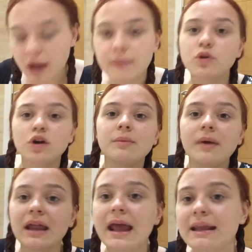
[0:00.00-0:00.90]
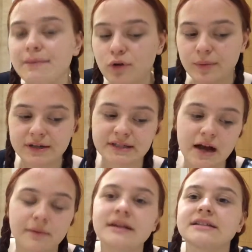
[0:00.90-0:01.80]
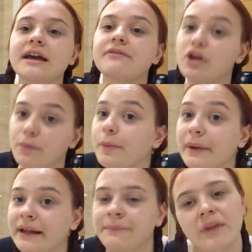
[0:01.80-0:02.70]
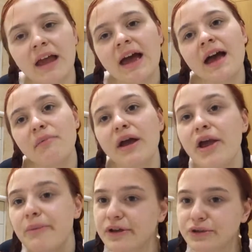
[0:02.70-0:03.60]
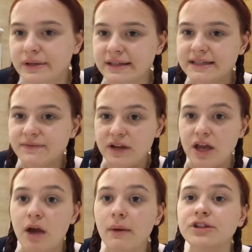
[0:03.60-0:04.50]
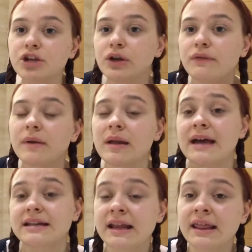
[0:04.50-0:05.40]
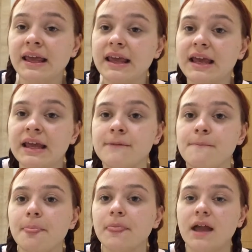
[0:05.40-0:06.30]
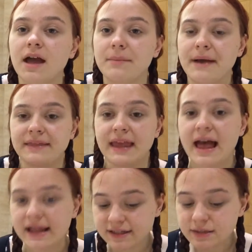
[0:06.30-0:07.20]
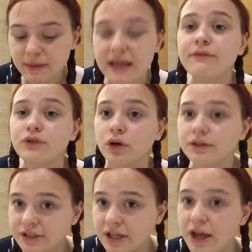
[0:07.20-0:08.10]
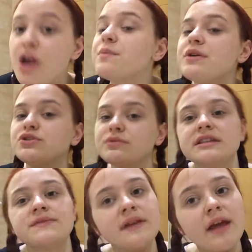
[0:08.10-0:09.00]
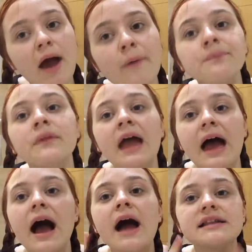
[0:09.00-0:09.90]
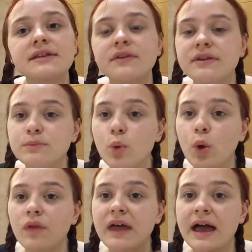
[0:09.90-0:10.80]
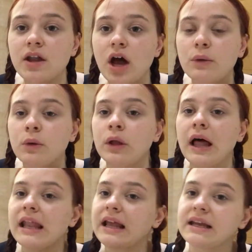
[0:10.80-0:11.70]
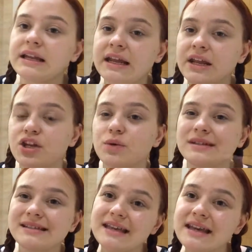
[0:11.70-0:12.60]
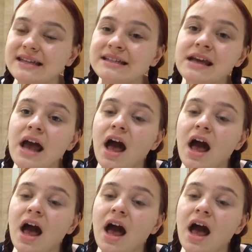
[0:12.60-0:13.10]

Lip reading: I'm not gonna buy any more books now because I have no more money. But I hope you enjoyed this video. I don't know if I'm gonna add anything in at the end, but if not, I hope you enjoyed this video. And if there is more, then I will link it in and you will see it.